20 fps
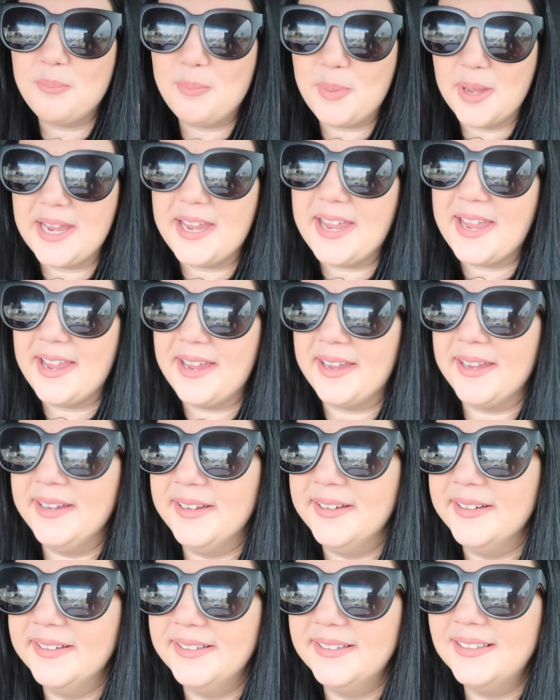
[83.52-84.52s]
begging
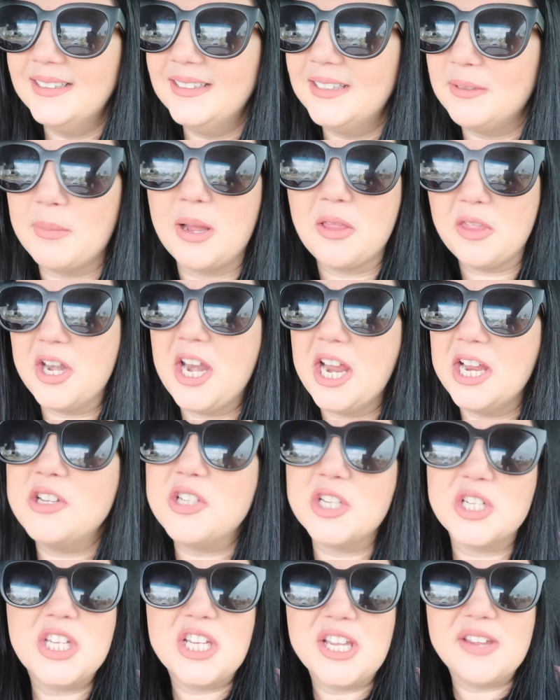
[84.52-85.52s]
mother
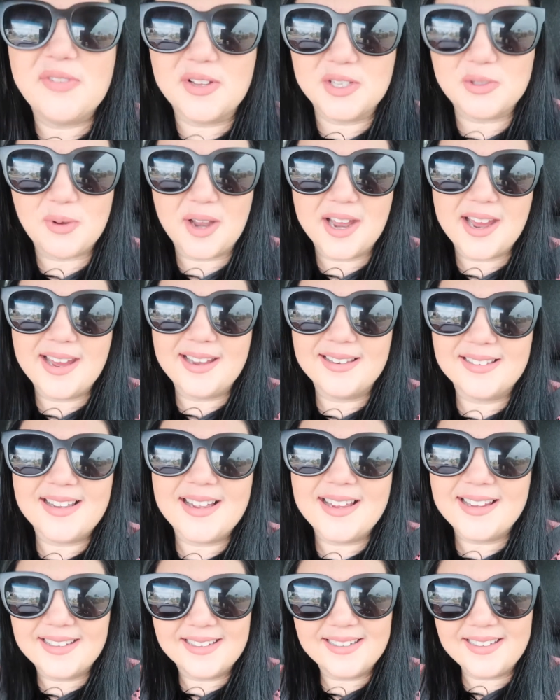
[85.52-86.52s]
nature to give us rain
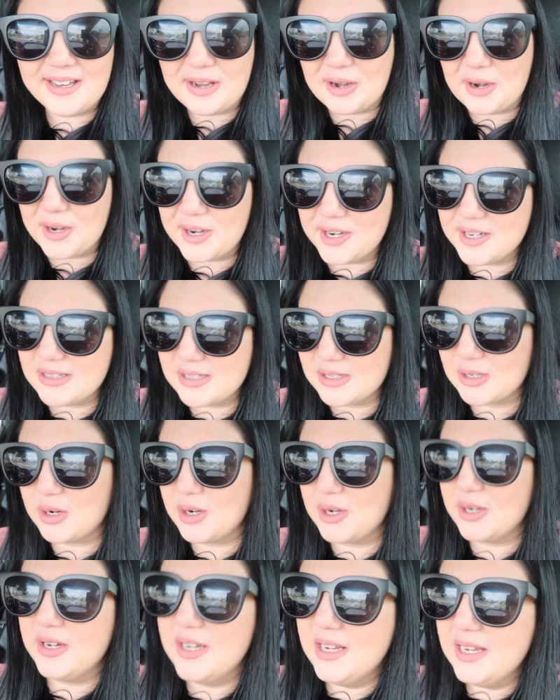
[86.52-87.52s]
like you know so
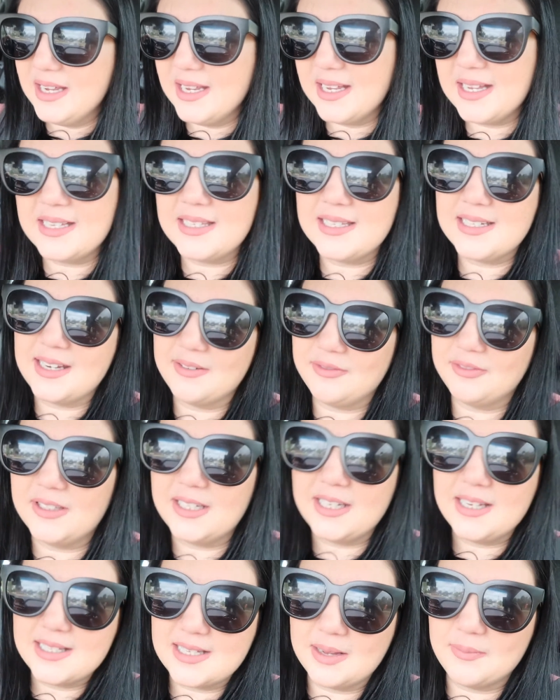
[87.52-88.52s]
it's
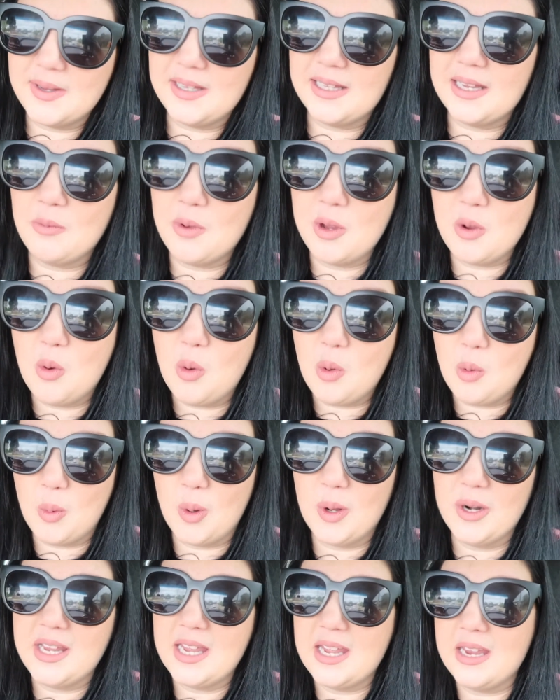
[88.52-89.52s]
definitely something that we all
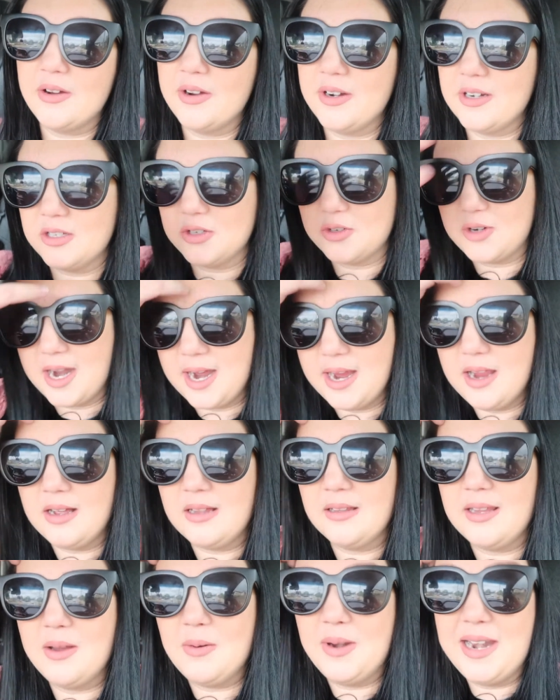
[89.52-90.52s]
want here in Australia
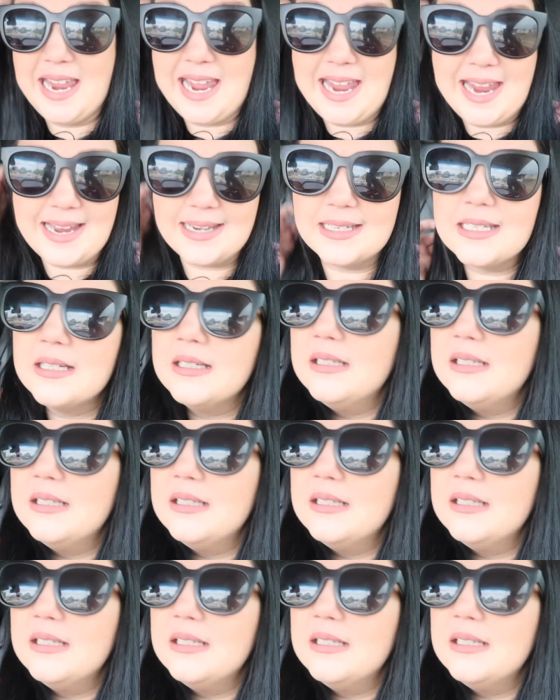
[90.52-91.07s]
and need